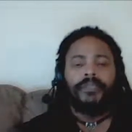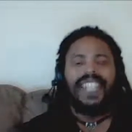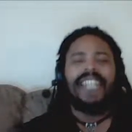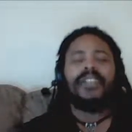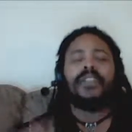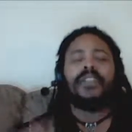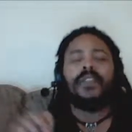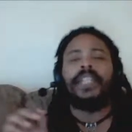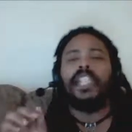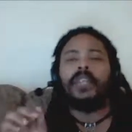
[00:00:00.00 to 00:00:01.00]
Even if you
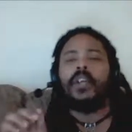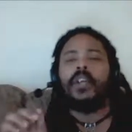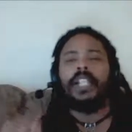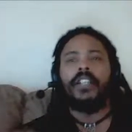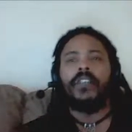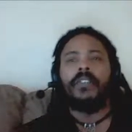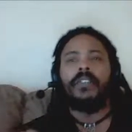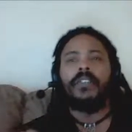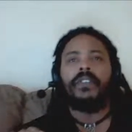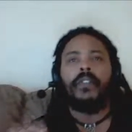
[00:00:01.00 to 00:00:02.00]
think you already know,
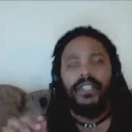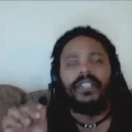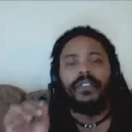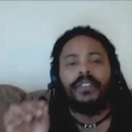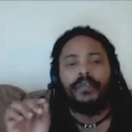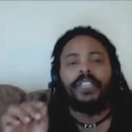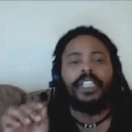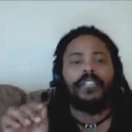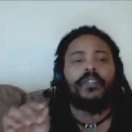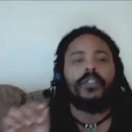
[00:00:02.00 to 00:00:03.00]
or even if you really
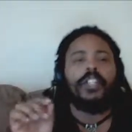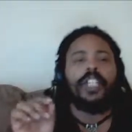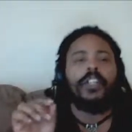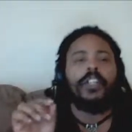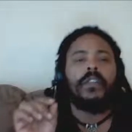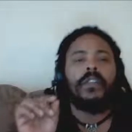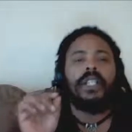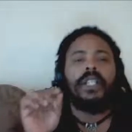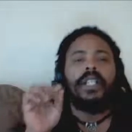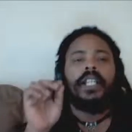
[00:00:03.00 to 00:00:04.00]
do already know,
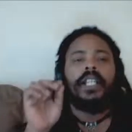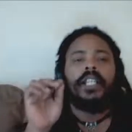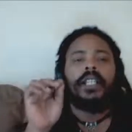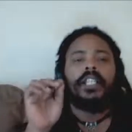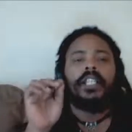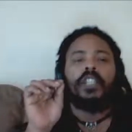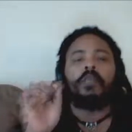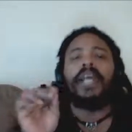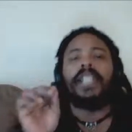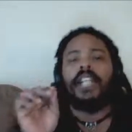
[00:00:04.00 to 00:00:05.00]
you
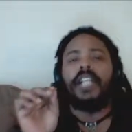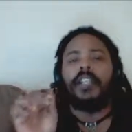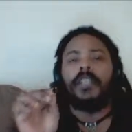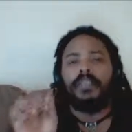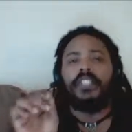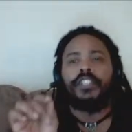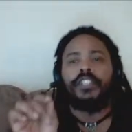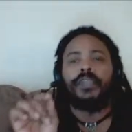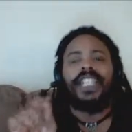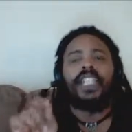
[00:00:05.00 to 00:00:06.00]
might not know as much as you
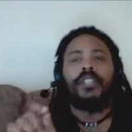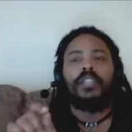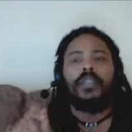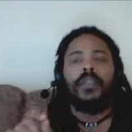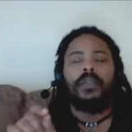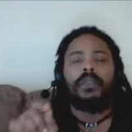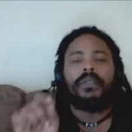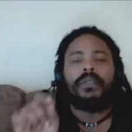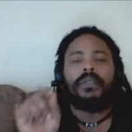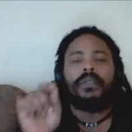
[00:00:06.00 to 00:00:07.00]
think you know.
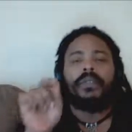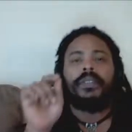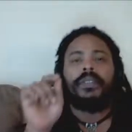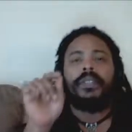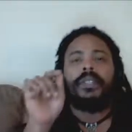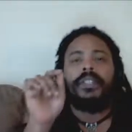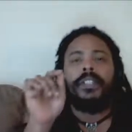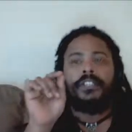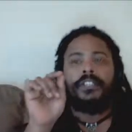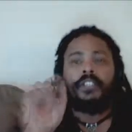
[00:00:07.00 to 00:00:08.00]

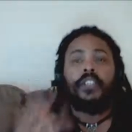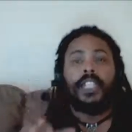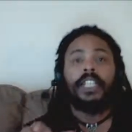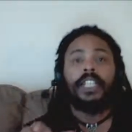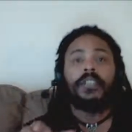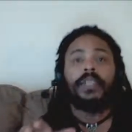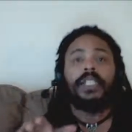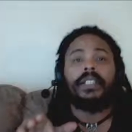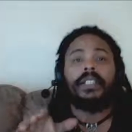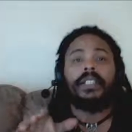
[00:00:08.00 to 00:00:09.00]
So look into it.
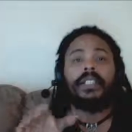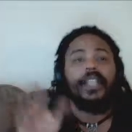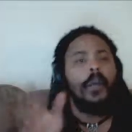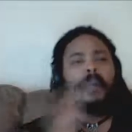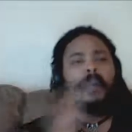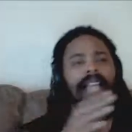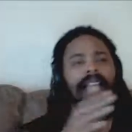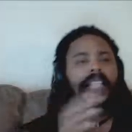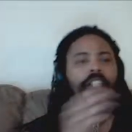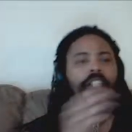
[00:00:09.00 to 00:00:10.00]
Go back
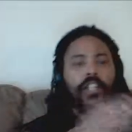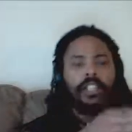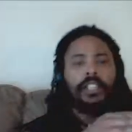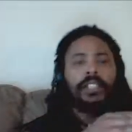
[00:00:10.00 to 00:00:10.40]
and look.